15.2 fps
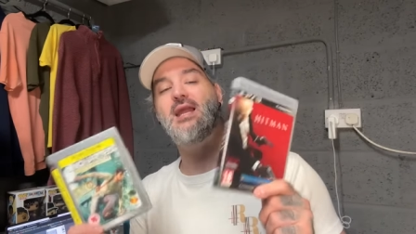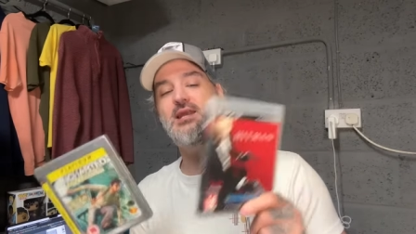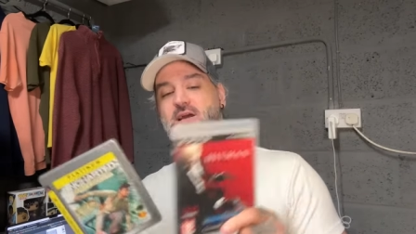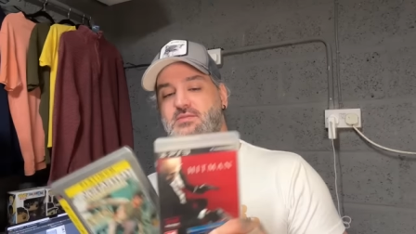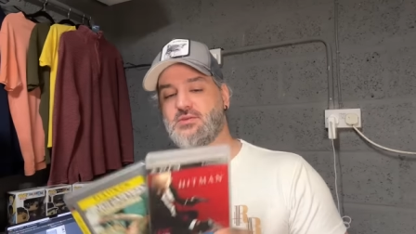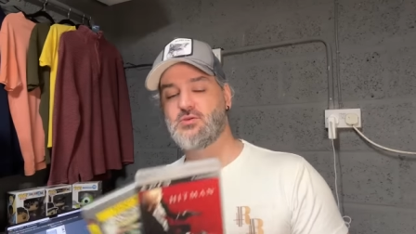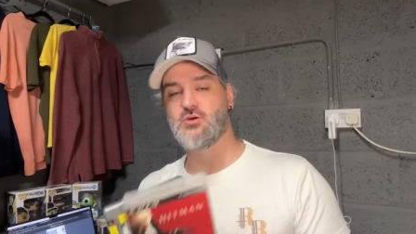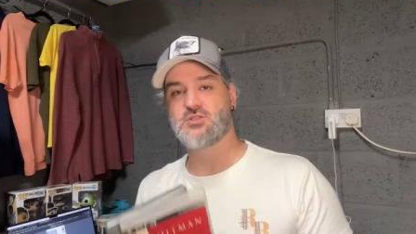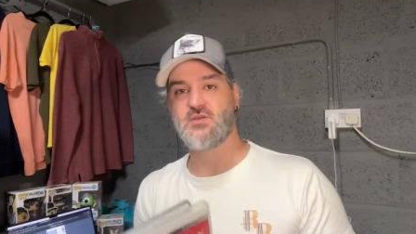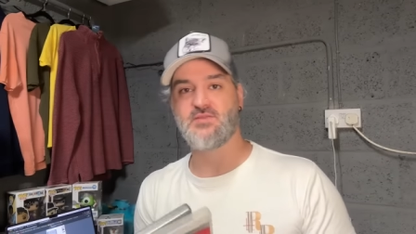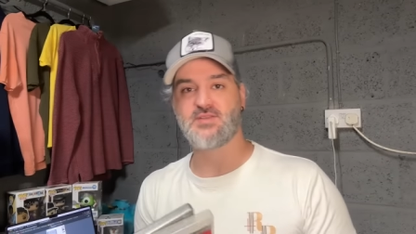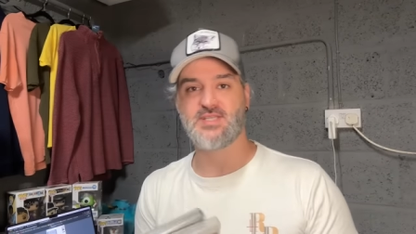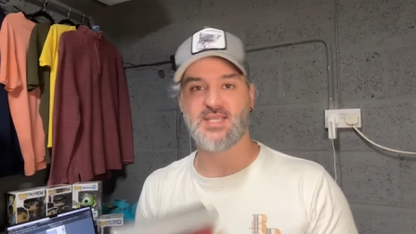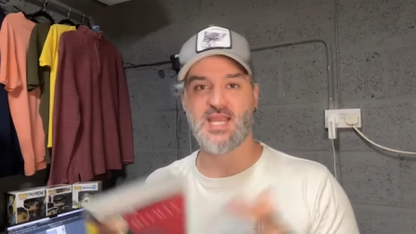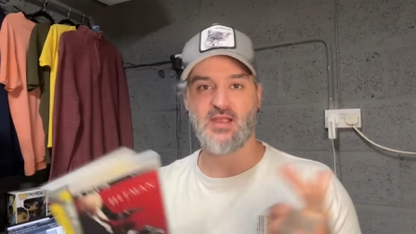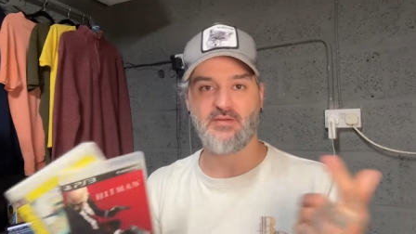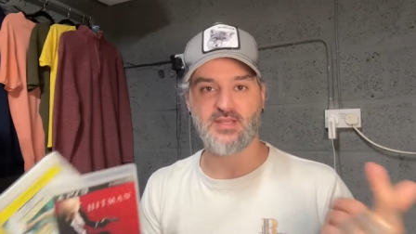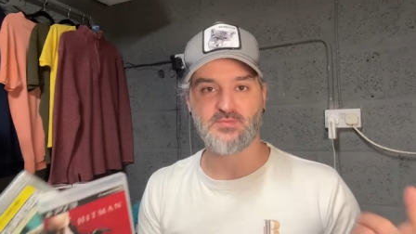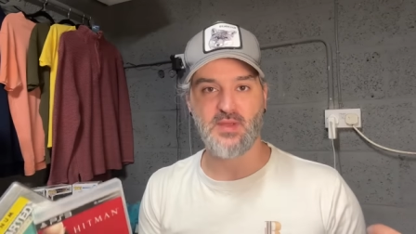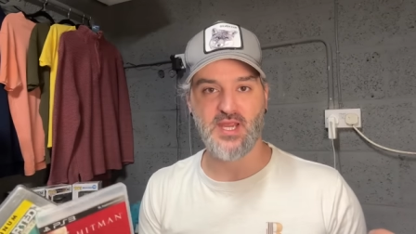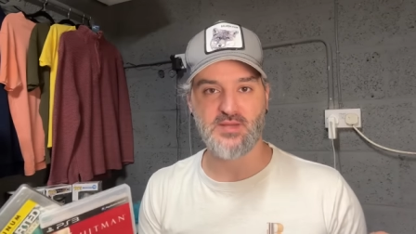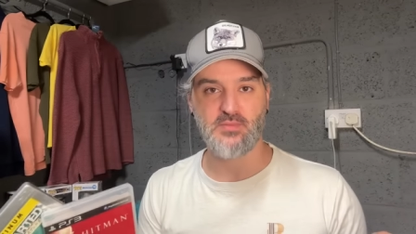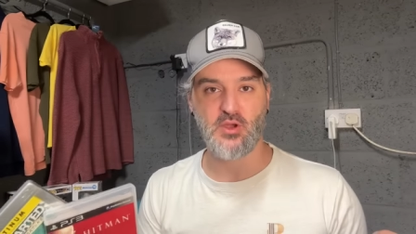Now, of course, obviously Gary's
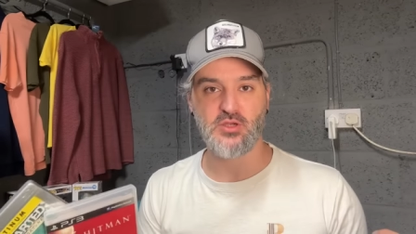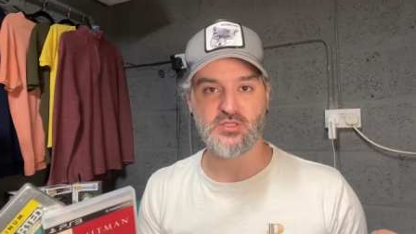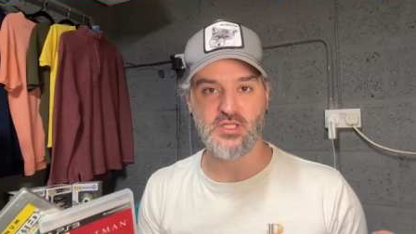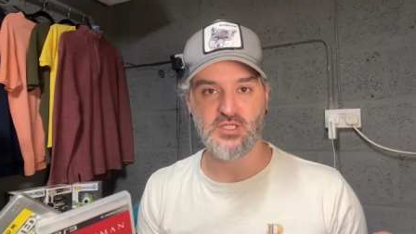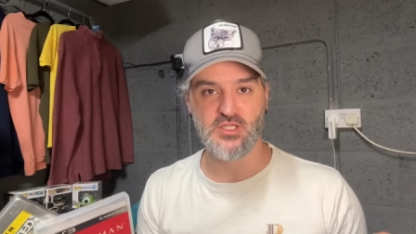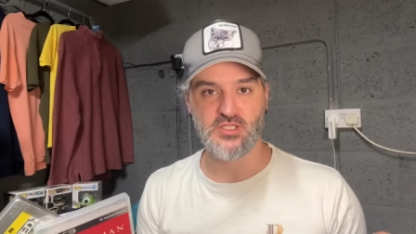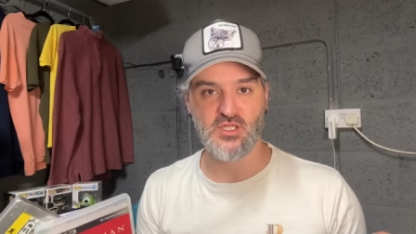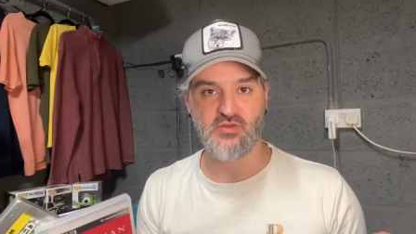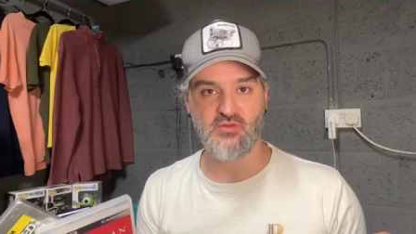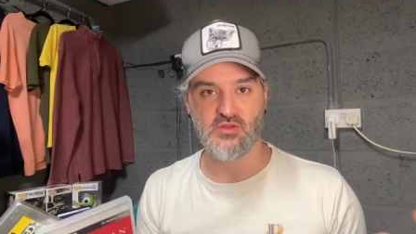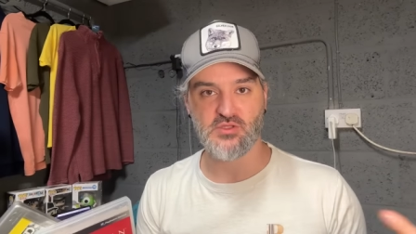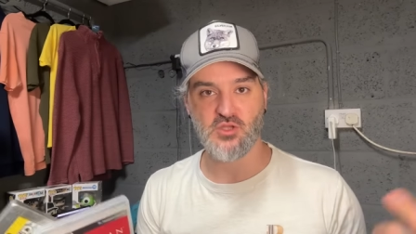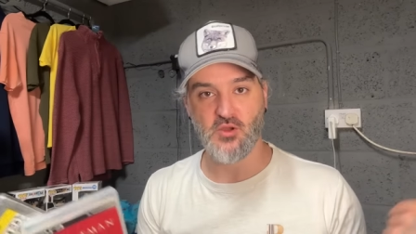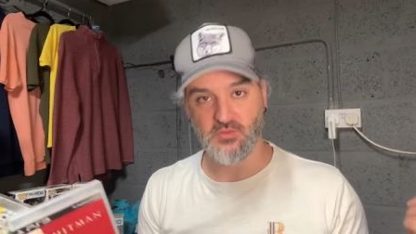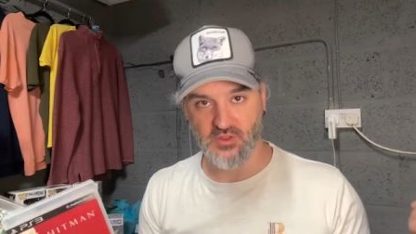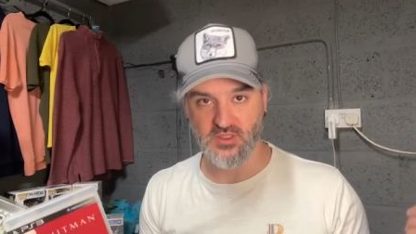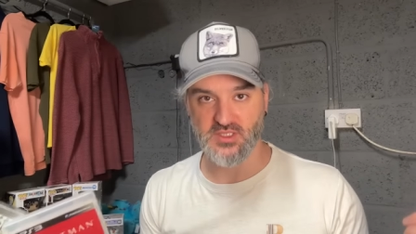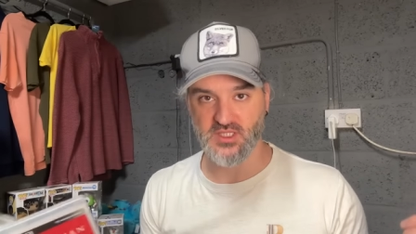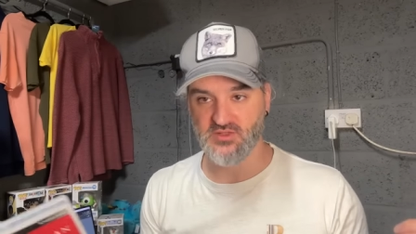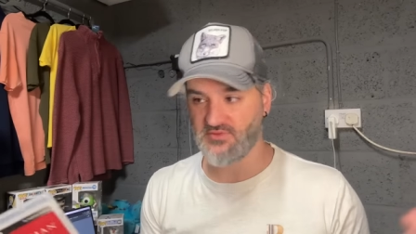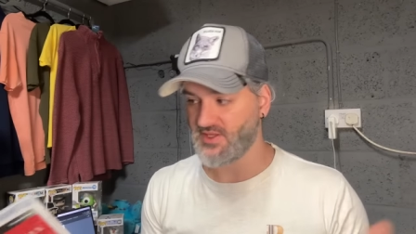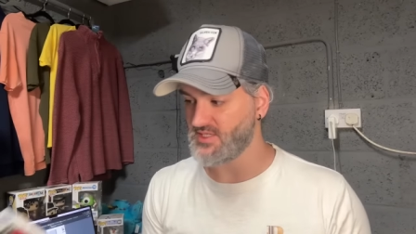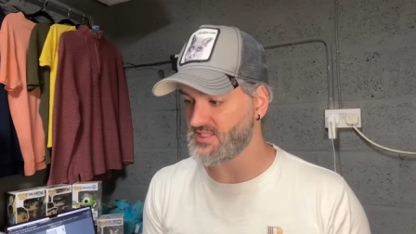paid postage and stuff on top because
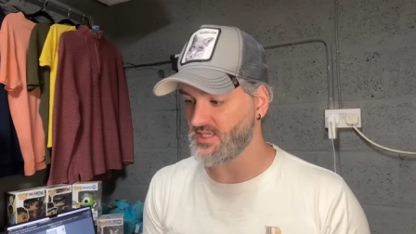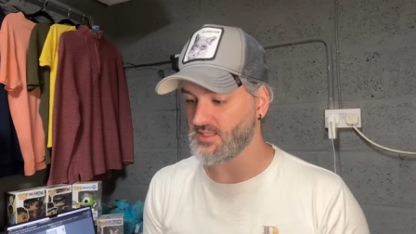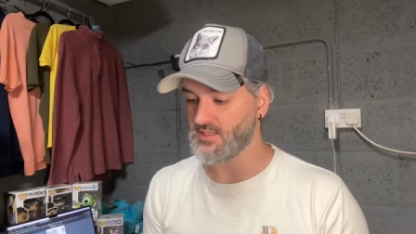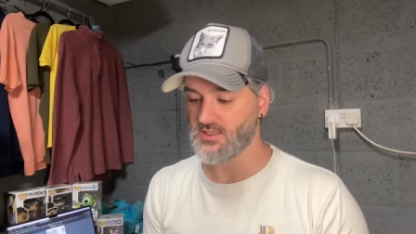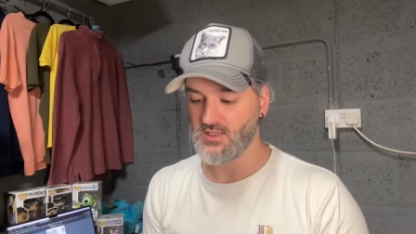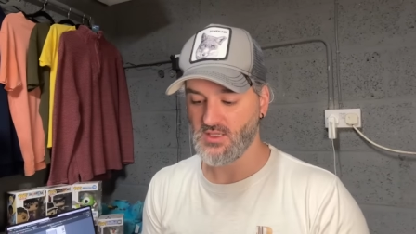it's vintage.